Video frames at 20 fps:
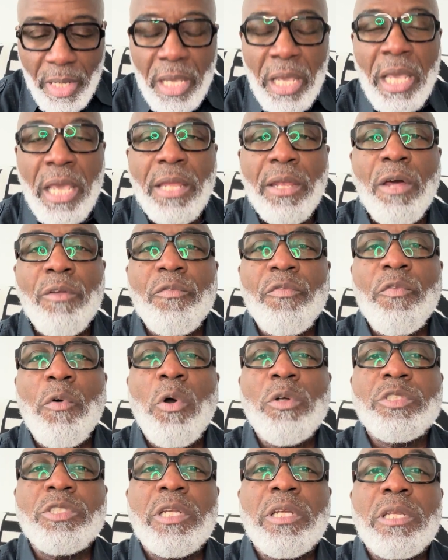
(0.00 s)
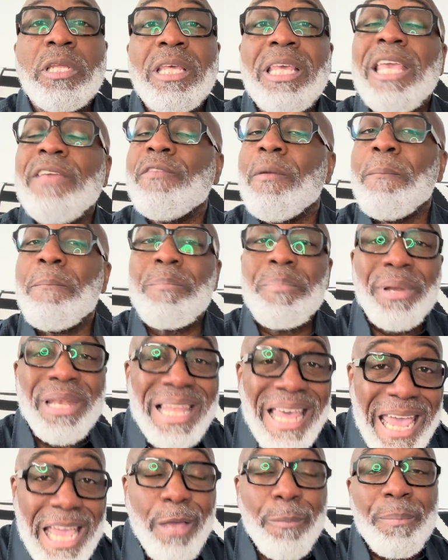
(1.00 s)
And unfortunately, even
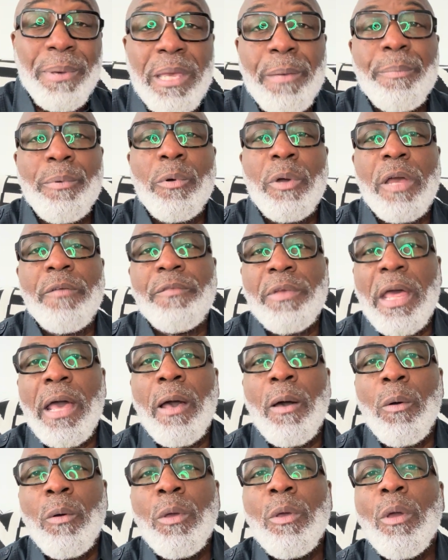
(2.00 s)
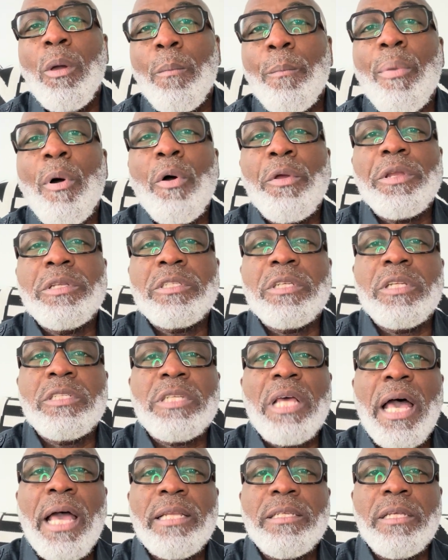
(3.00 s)
black people have now bought into this
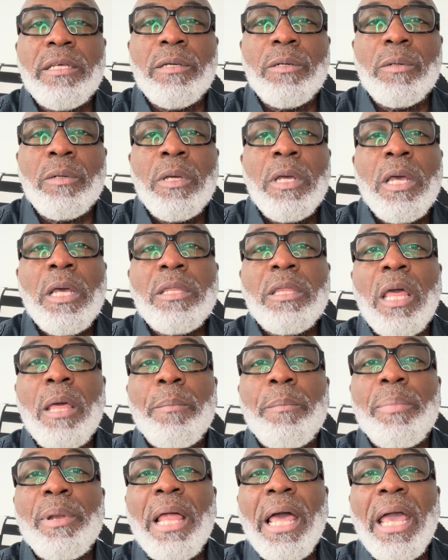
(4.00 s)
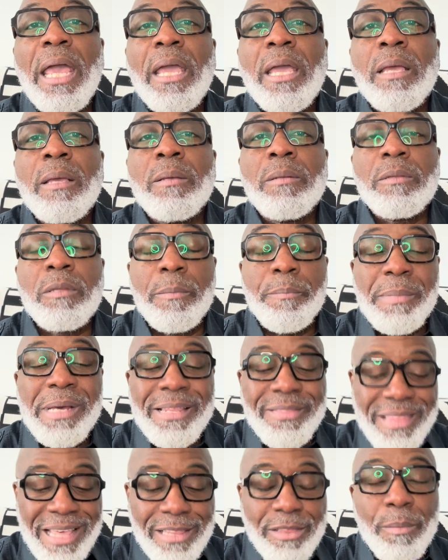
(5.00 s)
ideal that
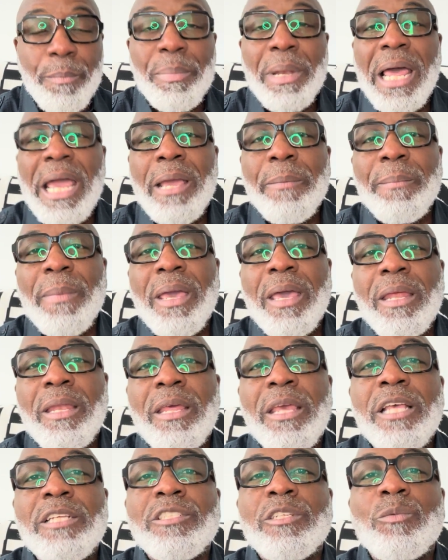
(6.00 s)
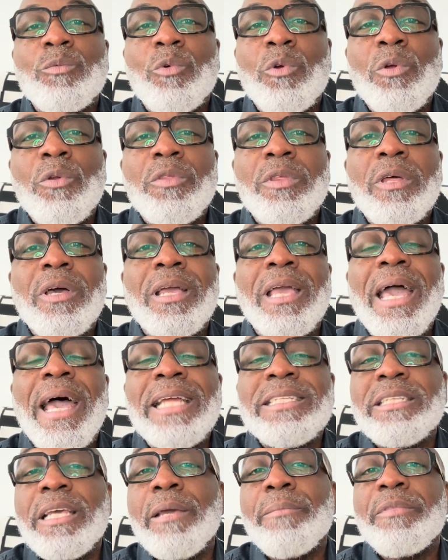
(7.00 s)
the black man isn't worth a
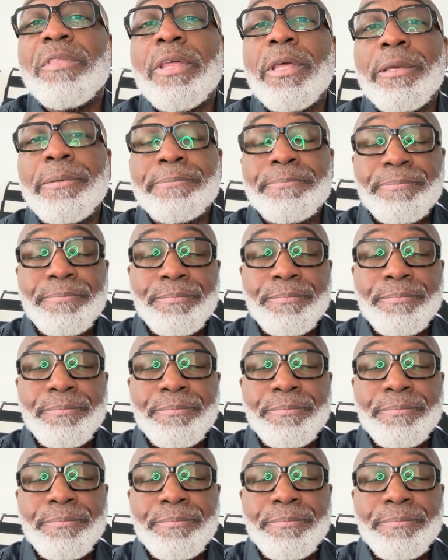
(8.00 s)
goddamn thing.